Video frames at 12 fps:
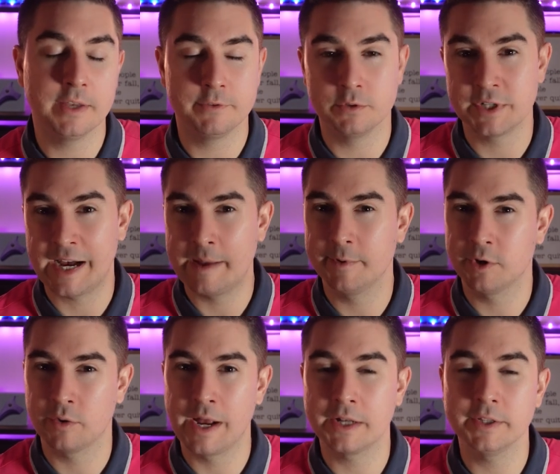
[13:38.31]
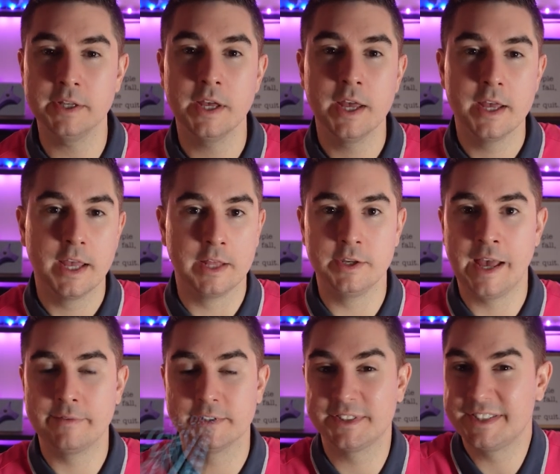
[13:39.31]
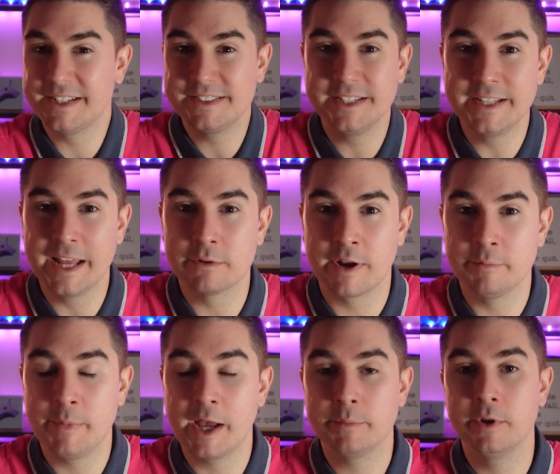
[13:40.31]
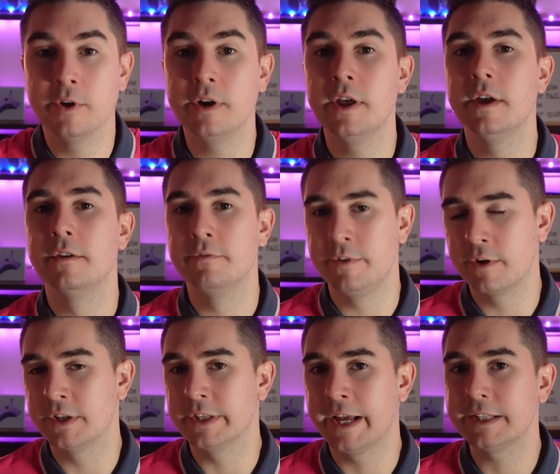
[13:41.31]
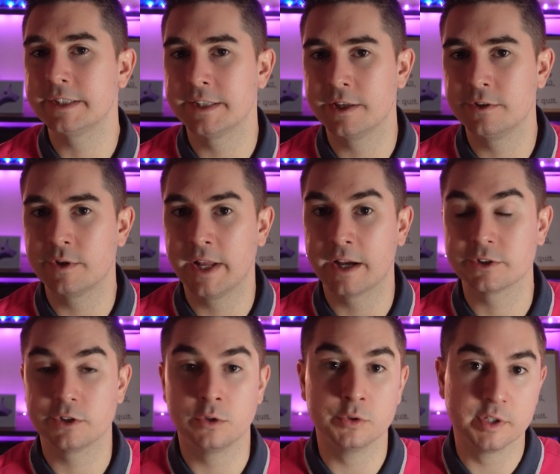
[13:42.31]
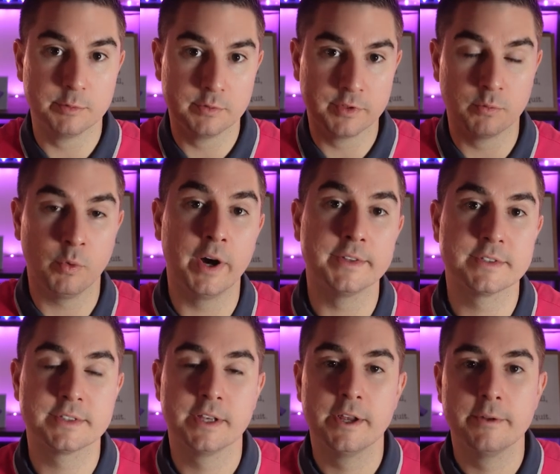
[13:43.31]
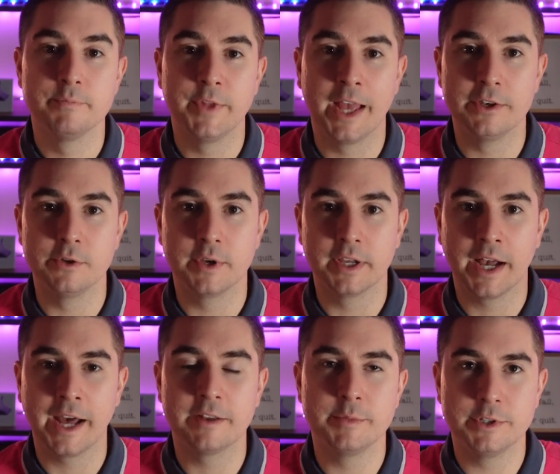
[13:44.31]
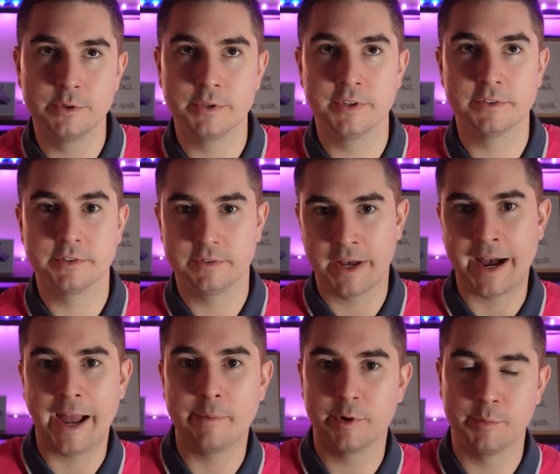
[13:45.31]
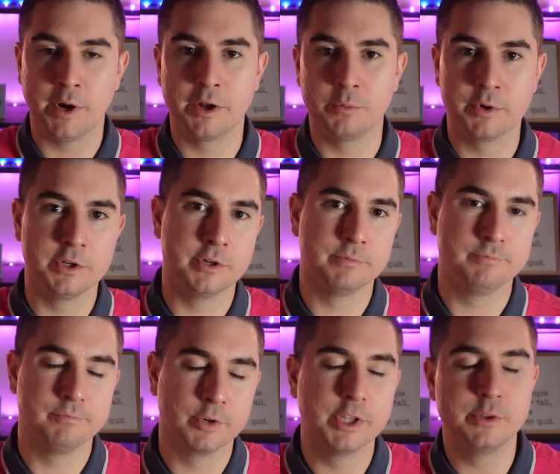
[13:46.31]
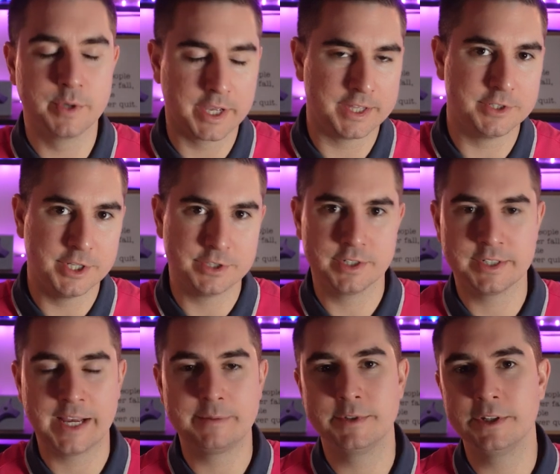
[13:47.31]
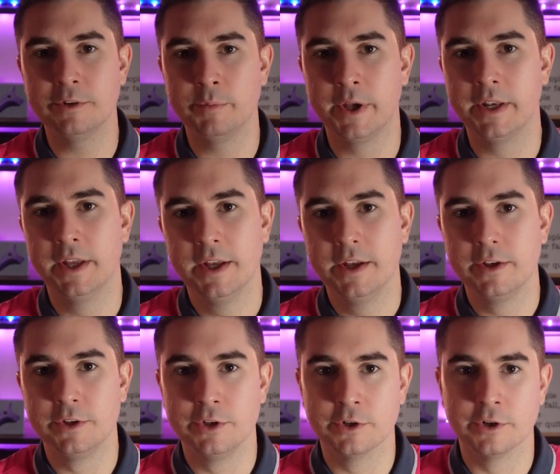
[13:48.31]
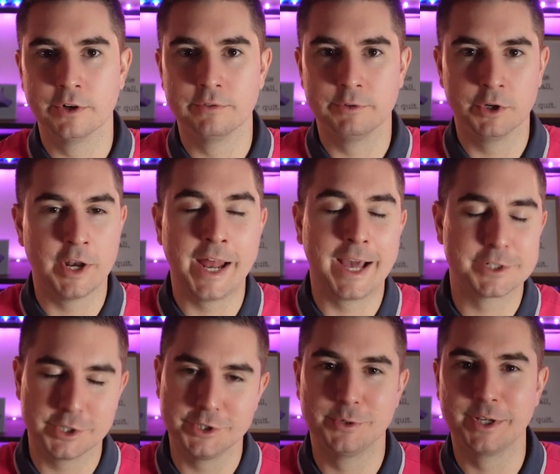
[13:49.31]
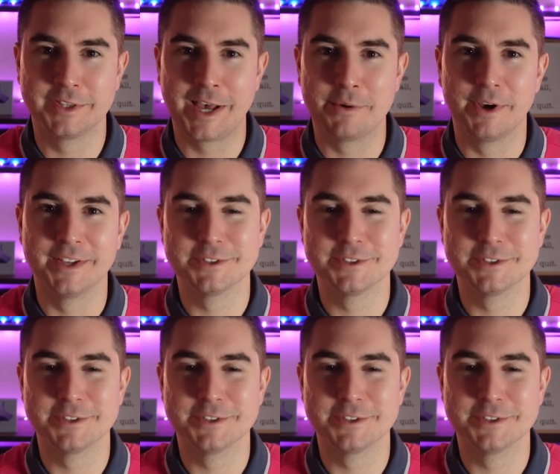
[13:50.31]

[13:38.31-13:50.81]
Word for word: If you time it correctly and you have a sixty day rent back period, very likely that you can actually only move the once, and you can kind of be doing this hybrid model where you're really doing a contingent type deal, but you're, you're not actually doing it that way.